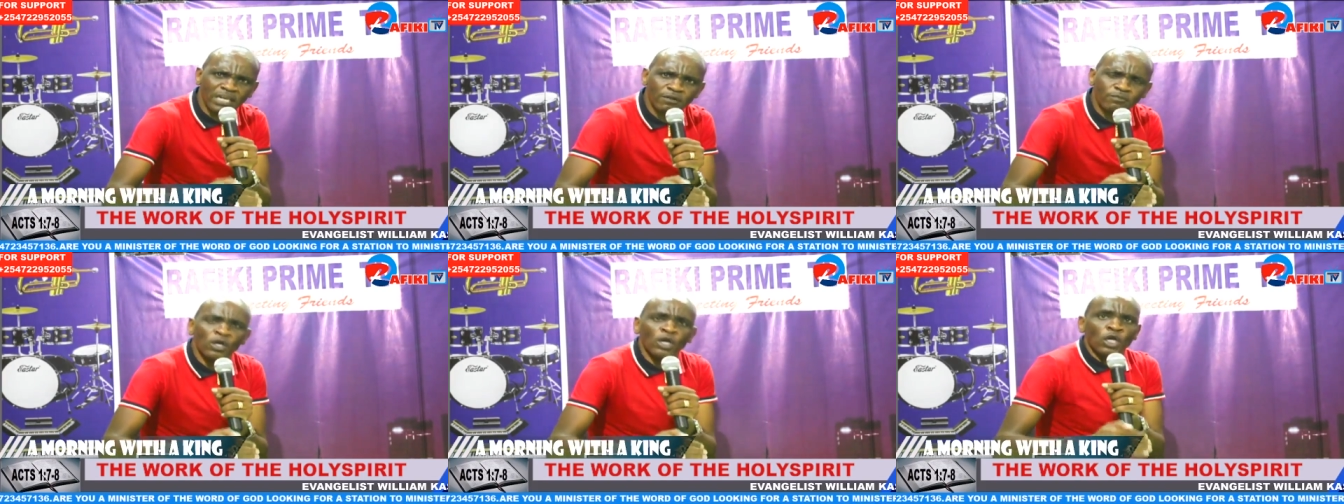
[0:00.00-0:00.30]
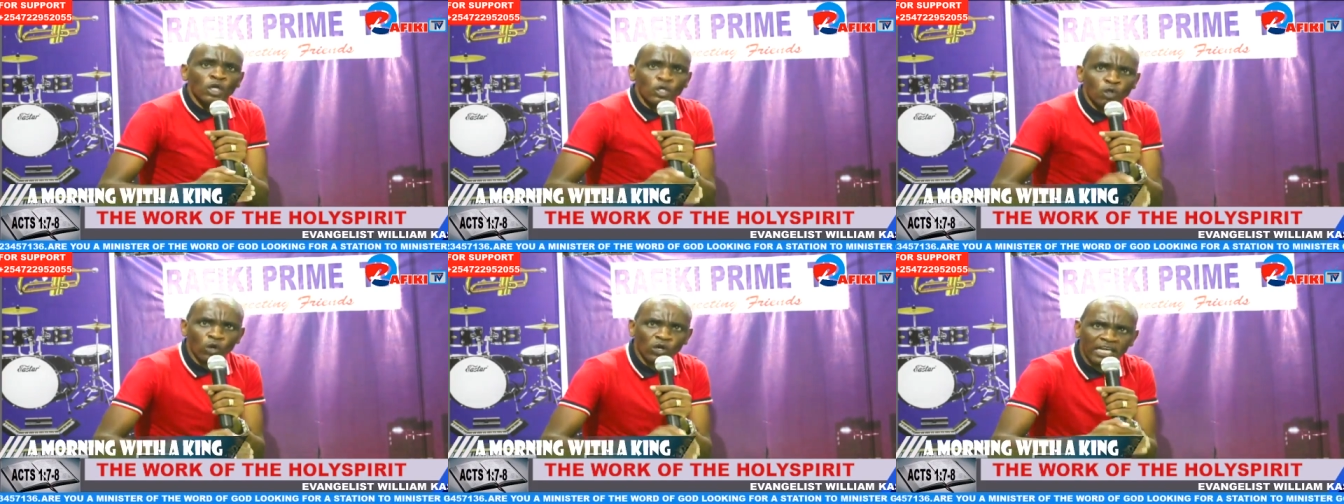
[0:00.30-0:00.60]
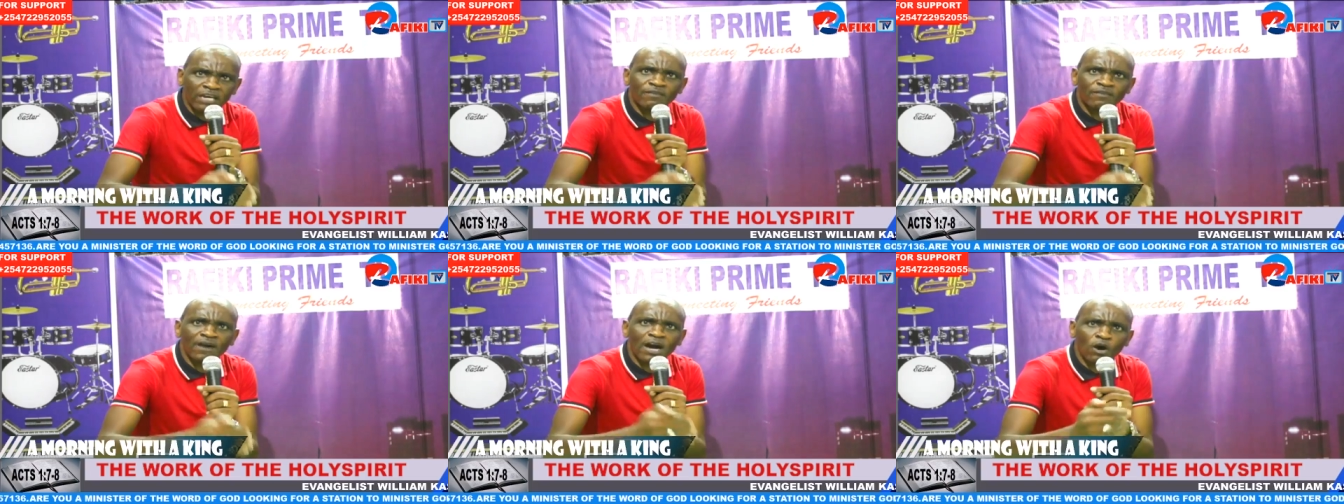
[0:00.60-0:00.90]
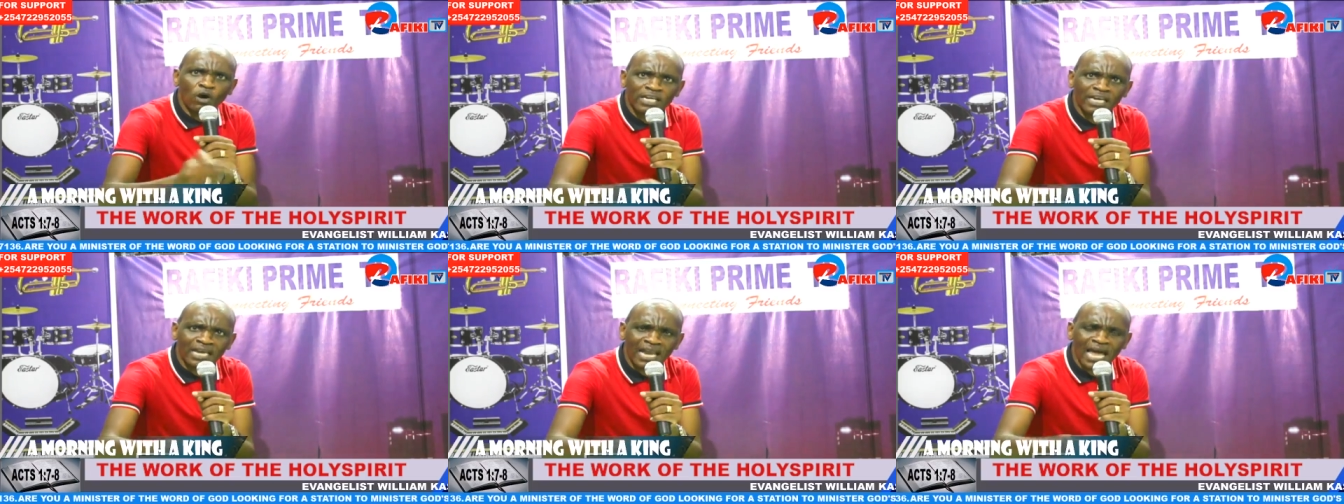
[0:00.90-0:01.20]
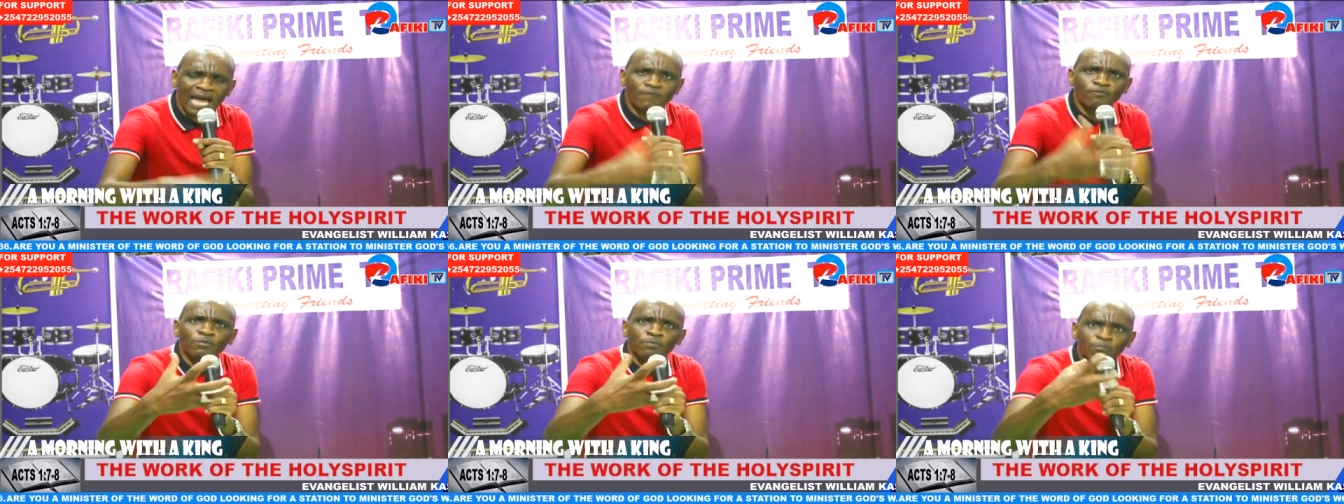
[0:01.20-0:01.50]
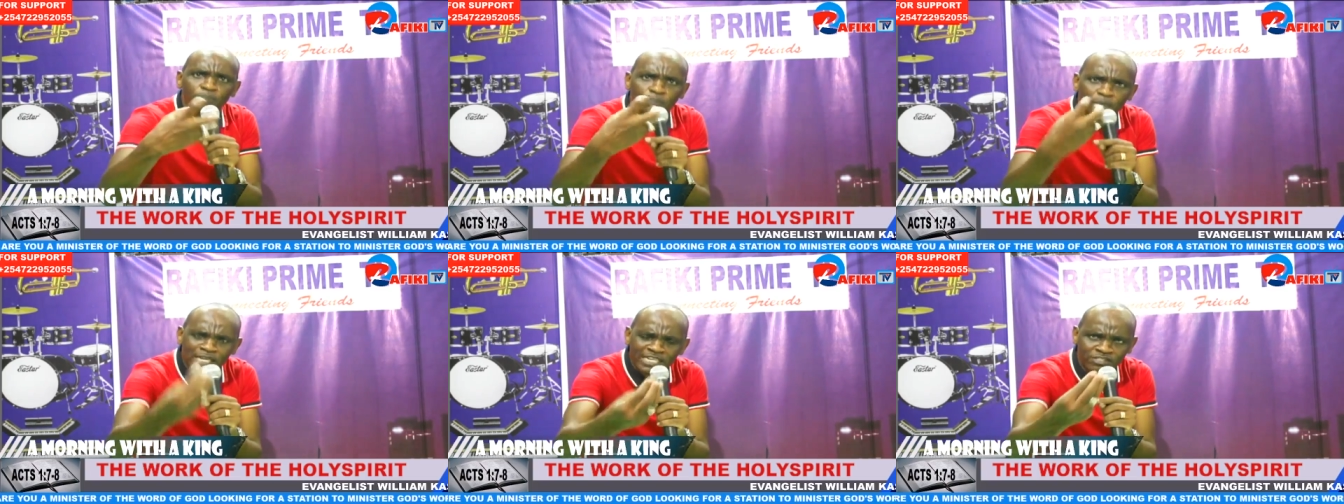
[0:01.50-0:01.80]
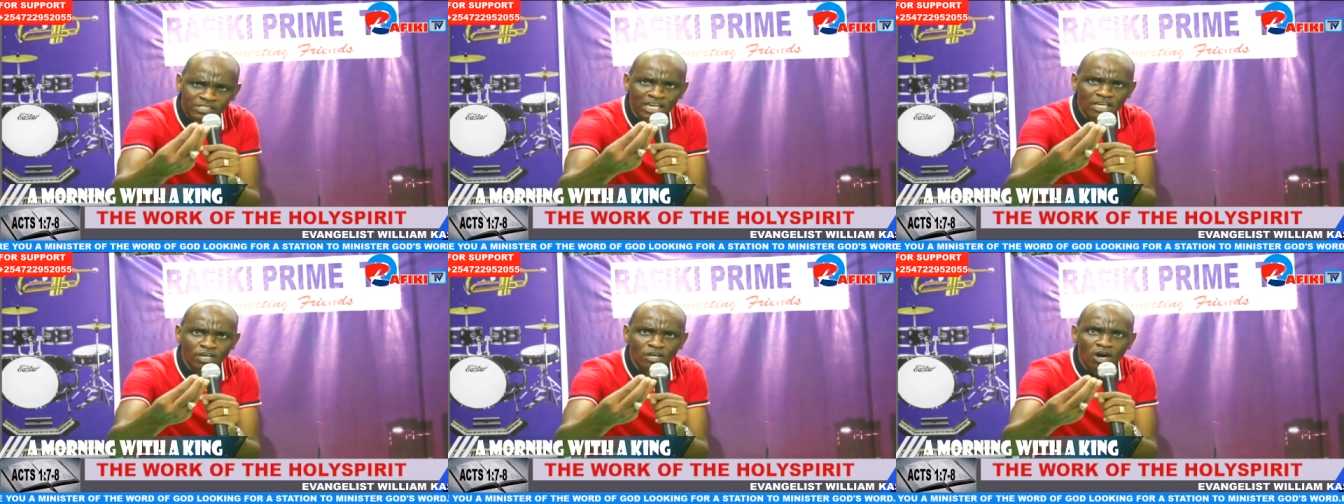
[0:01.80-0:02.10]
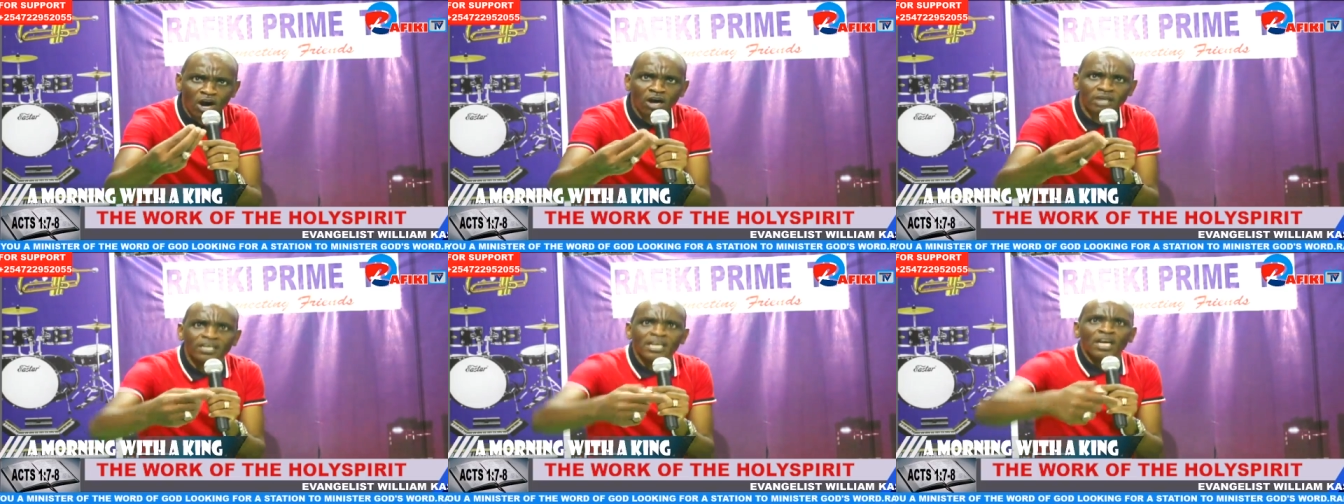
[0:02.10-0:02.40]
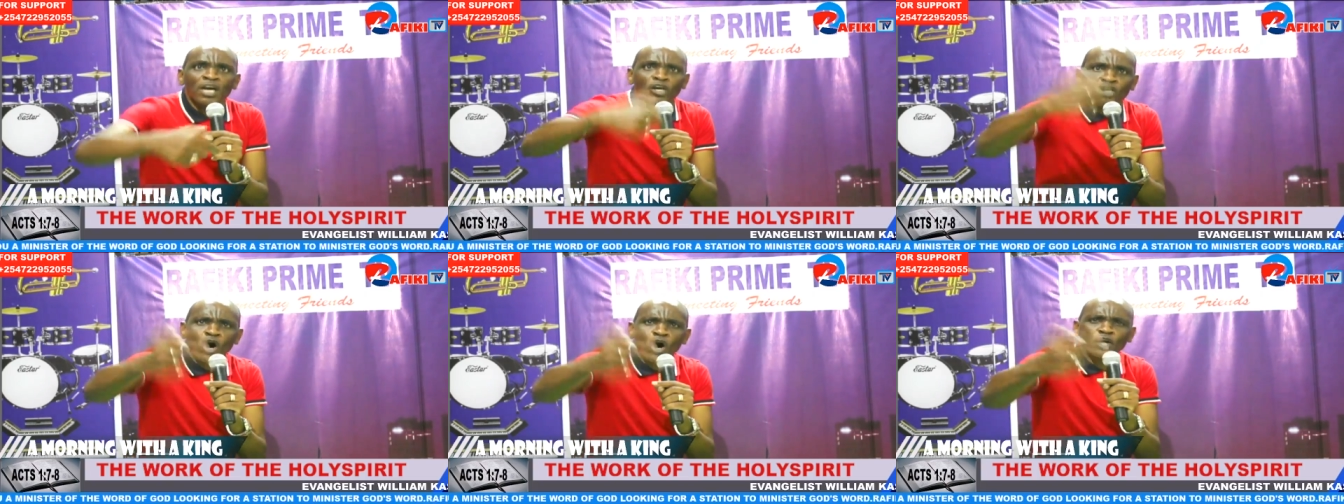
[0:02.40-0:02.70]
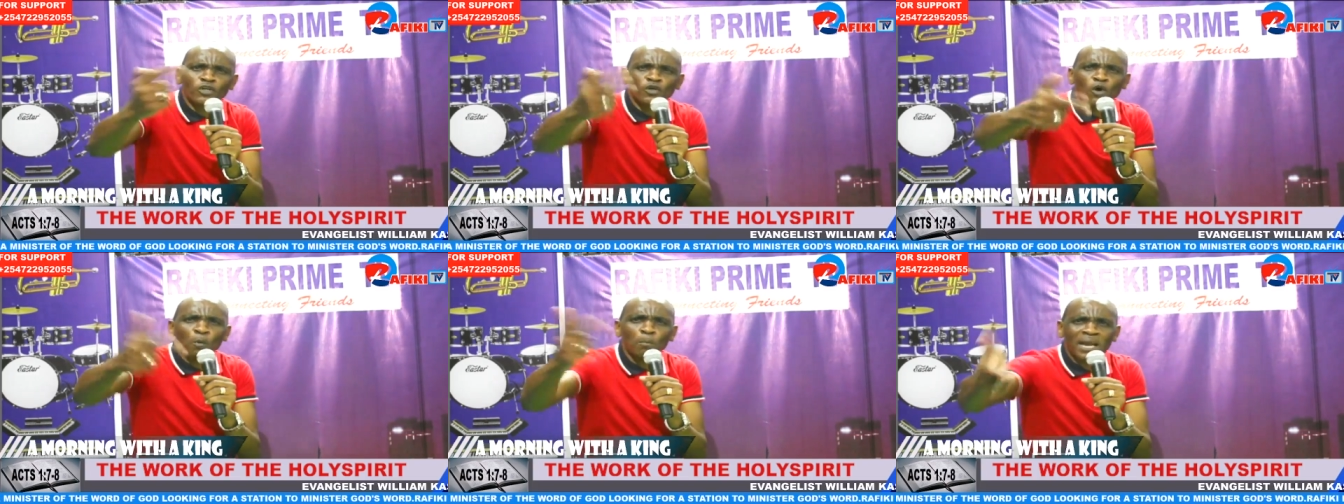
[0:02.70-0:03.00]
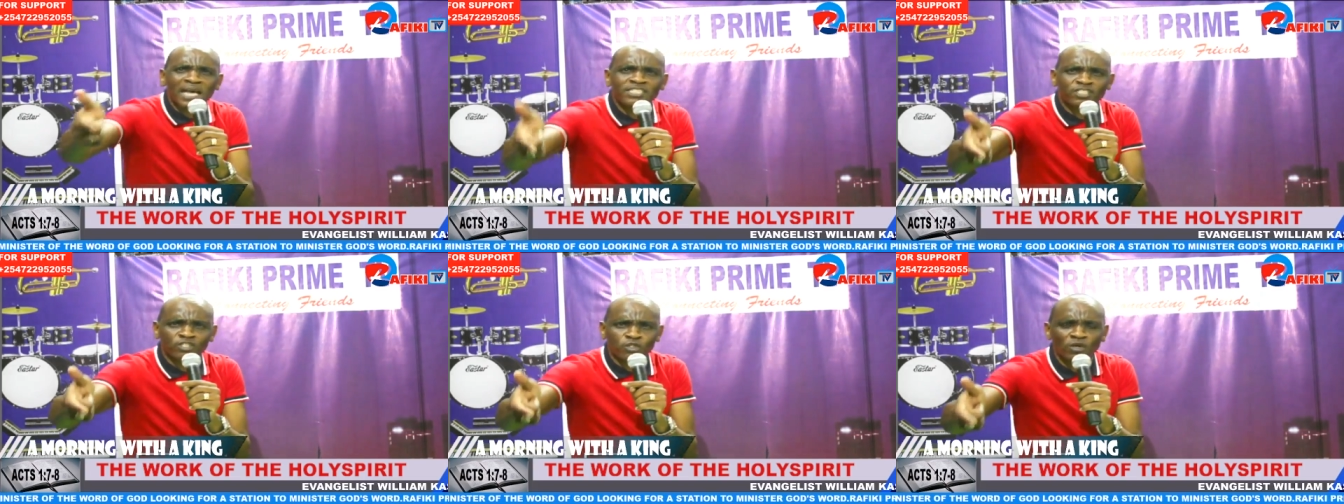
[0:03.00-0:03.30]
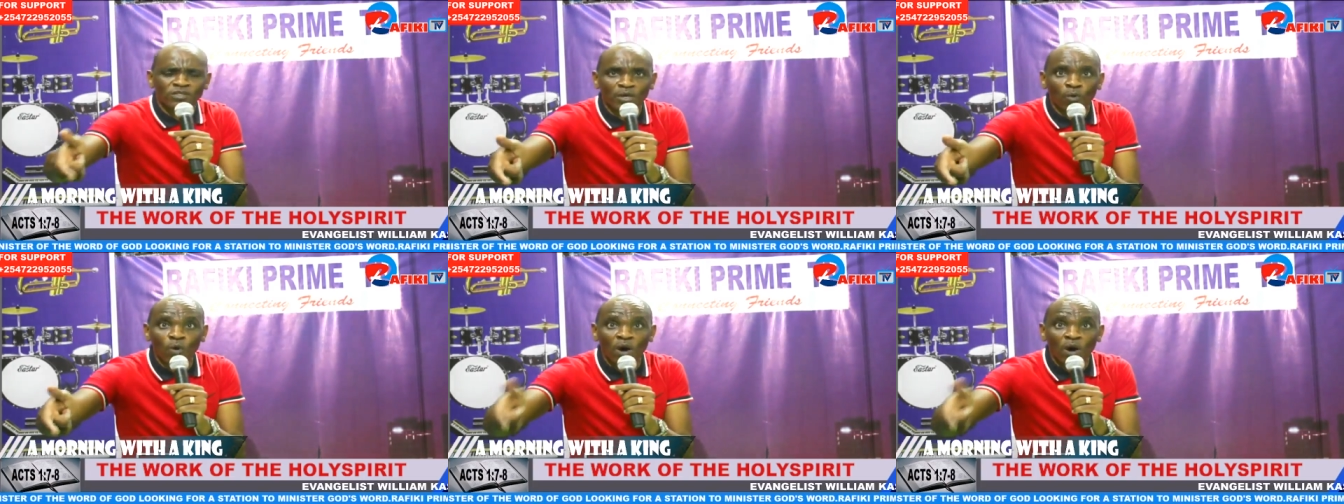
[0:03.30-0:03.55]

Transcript: you live a holy life, blessing God. God will bless you in the world.